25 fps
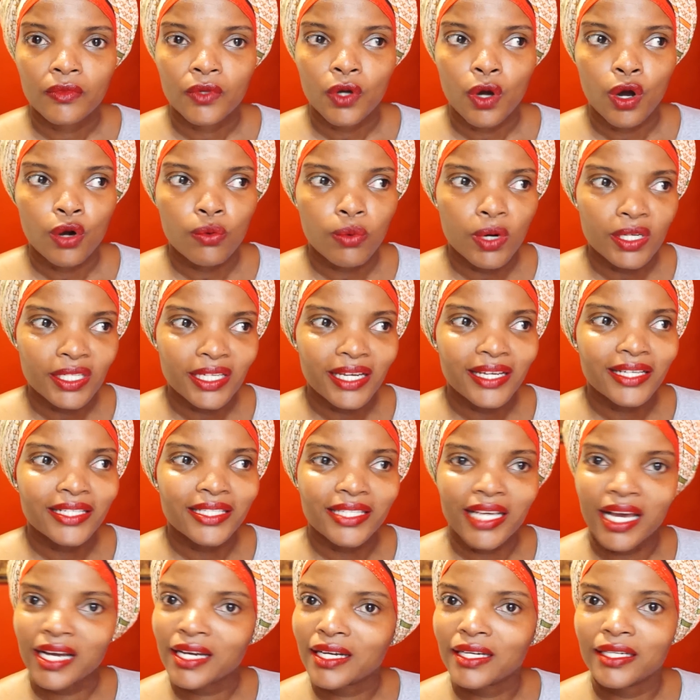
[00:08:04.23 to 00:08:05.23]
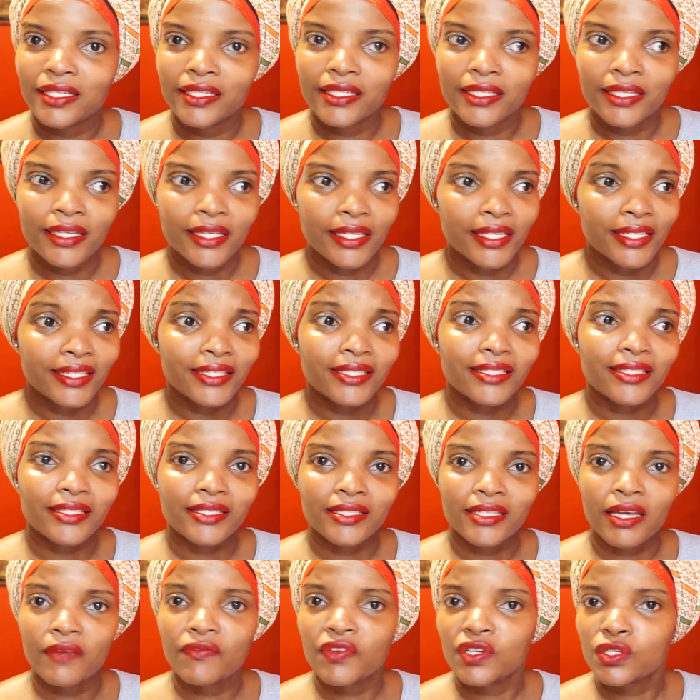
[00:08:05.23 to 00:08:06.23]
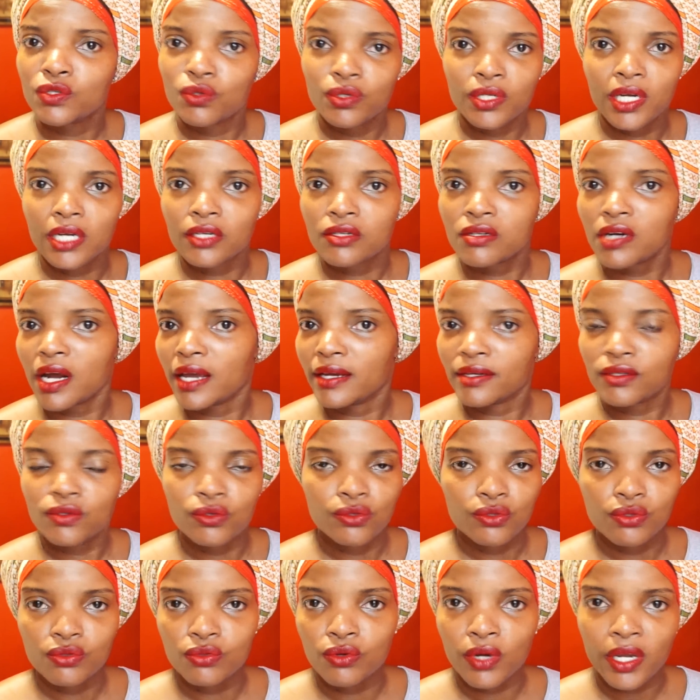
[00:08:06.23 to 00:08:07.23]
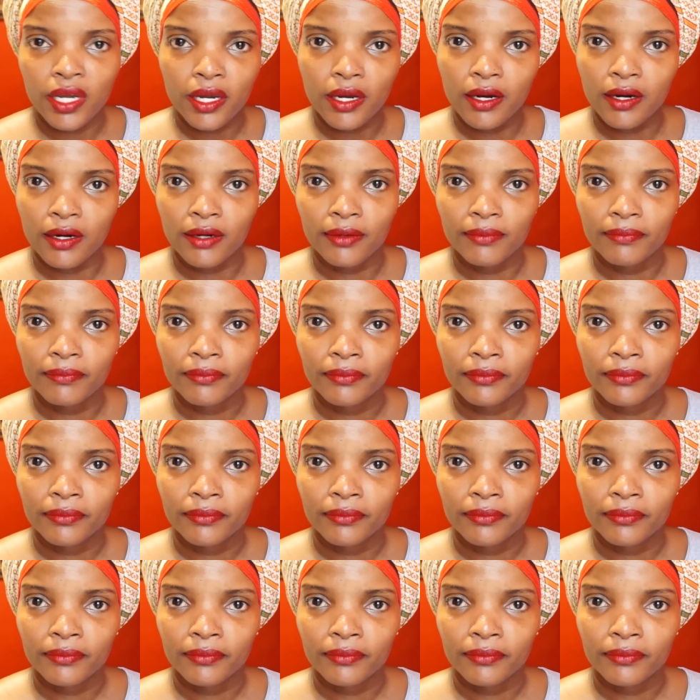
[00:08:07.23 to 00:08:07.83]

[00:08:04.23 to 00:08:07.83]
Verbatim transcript: Or what exactly is David Jr. trying to do here?